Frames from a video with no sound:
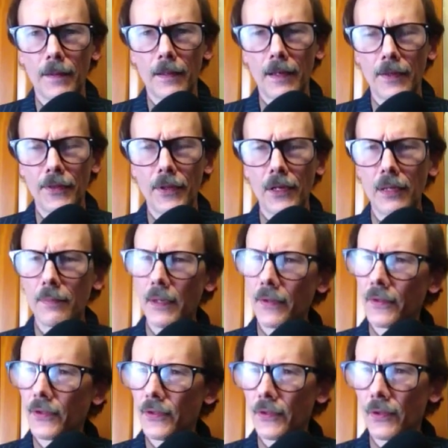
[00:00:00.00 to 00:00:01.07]
I thought about
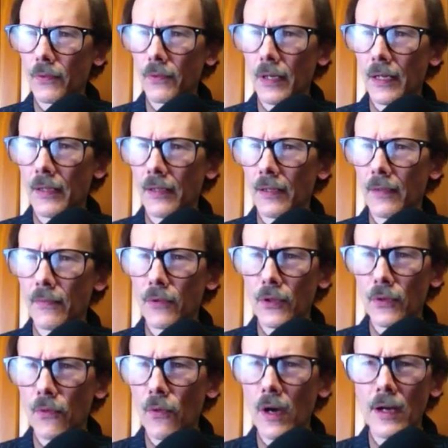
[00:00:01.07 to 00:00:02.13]
this a little while. I'm
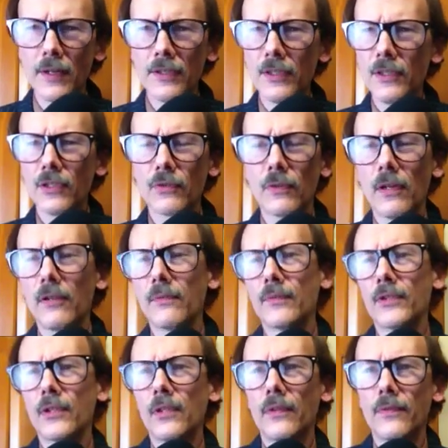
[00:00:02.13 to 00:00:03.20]
wondering, why does he surround
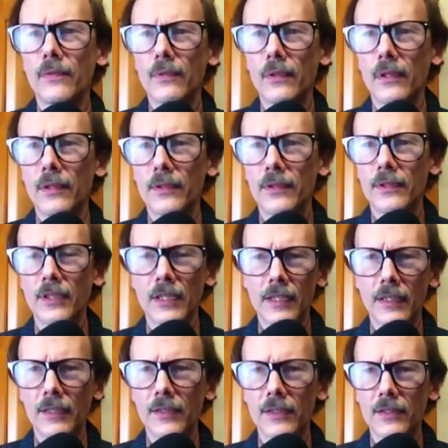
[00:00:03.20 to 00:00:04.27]
himself with all these
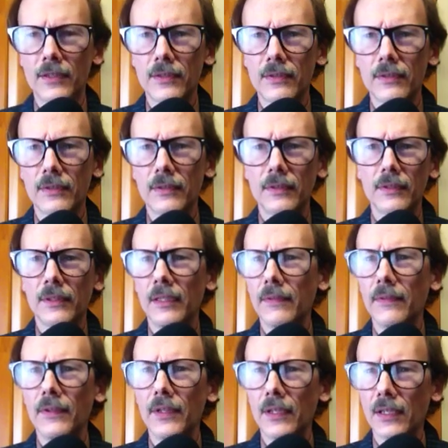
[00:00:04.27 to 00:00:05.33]
Zionists and
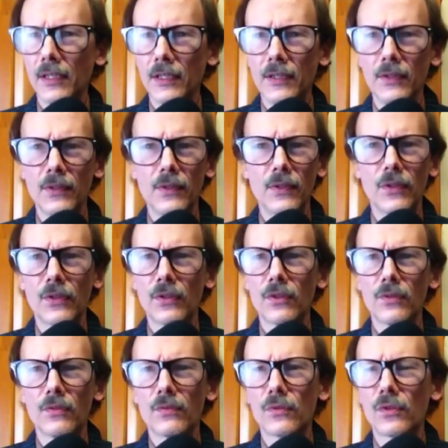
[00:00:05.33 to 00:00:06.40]
everything? And he
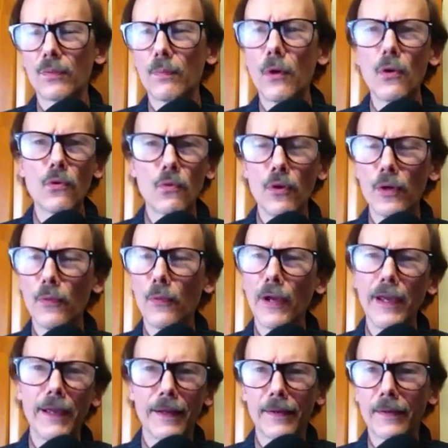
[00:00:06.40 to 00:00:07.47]
spoke when he
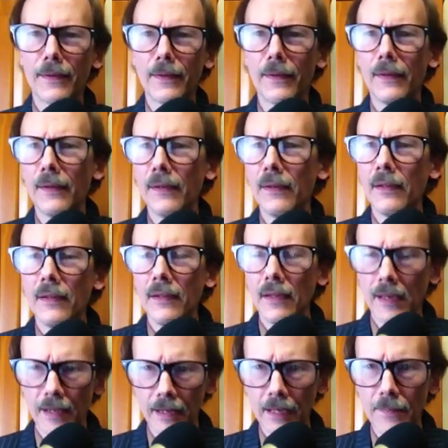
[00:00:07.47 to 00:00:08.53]
ran
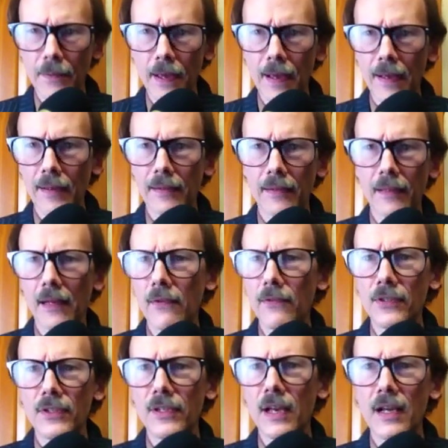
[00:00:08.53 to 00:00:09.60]
at AIPAC how
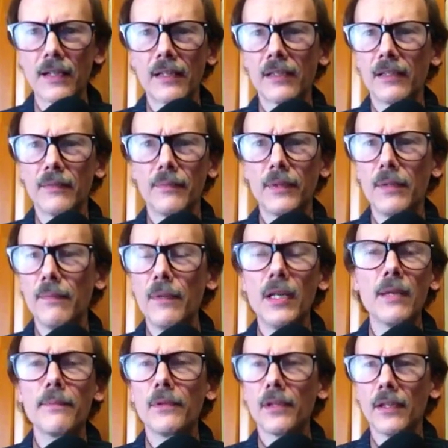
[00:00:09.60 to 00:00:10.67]
he's not going to be
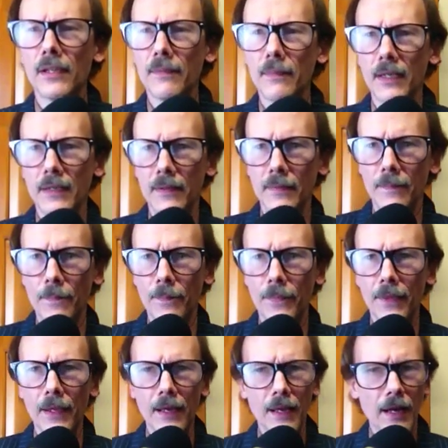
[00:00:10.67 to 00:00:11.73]
manipulated by them.
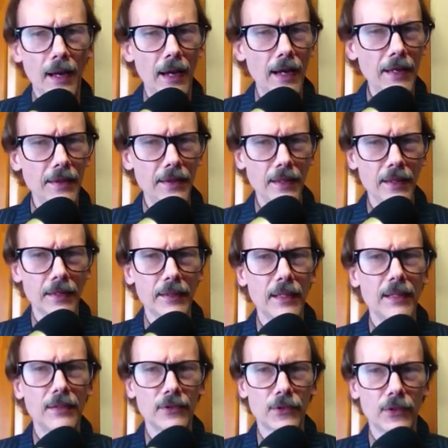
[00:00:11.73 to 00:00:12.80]
I think
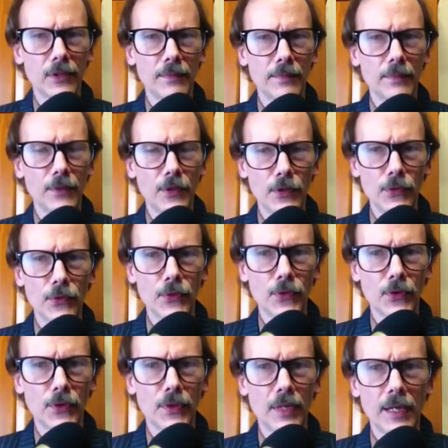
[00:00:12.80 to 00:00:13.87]
Donald Trump
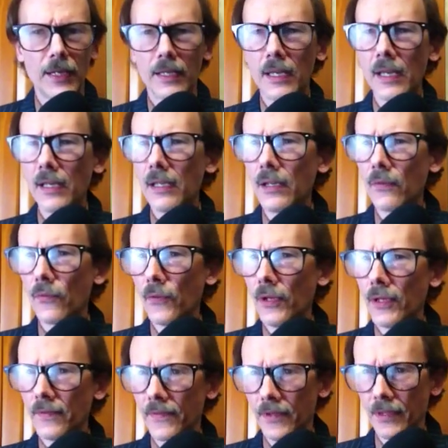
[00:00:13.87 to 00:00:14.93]
knows that he can't get
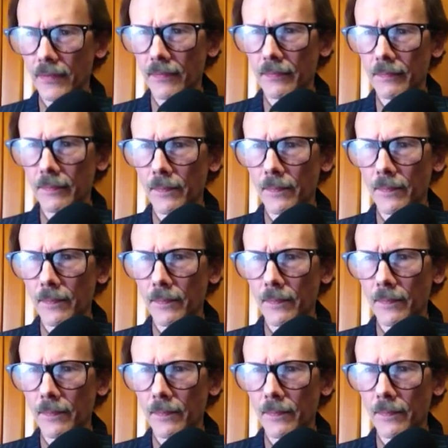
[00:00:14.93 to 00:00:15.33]
rid of them,